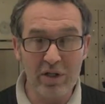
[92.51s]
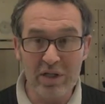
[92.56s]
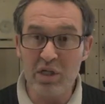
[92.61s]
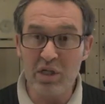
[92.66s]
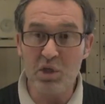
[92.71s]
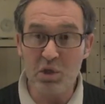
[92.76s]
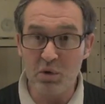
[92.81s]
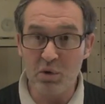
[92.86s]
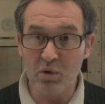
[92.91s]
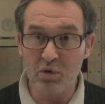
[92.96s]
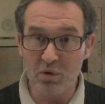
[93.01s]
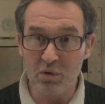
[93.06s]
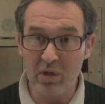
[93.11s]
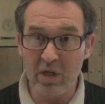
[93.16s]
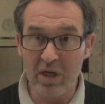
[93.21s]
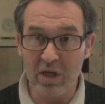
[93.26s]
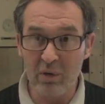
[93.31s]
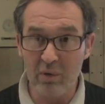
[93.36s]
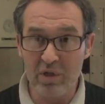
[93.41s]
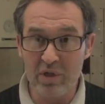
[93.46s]
issues
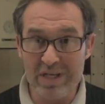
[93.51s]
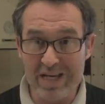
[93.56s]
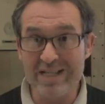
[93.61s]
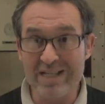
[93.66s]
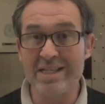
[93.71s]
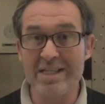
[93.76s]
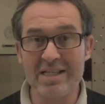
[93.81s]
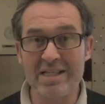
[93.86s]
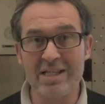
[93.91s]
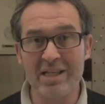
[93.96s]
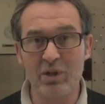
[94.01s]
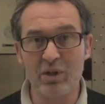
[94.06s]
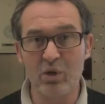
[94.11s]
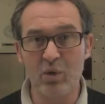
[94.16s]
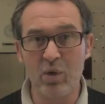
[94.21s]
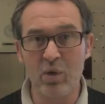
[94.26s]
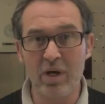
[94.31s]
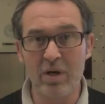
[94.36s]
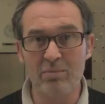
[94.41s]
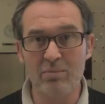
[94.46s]
today with accessing the
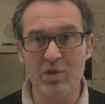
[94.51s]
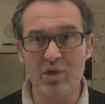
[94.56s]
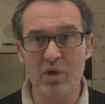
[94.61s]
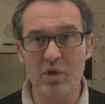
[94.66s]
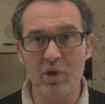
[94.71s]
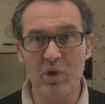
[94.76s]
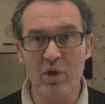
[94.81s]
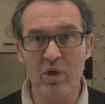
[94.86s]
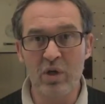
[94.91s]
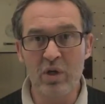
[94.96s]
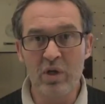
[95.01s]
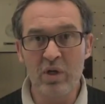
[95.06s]
web. So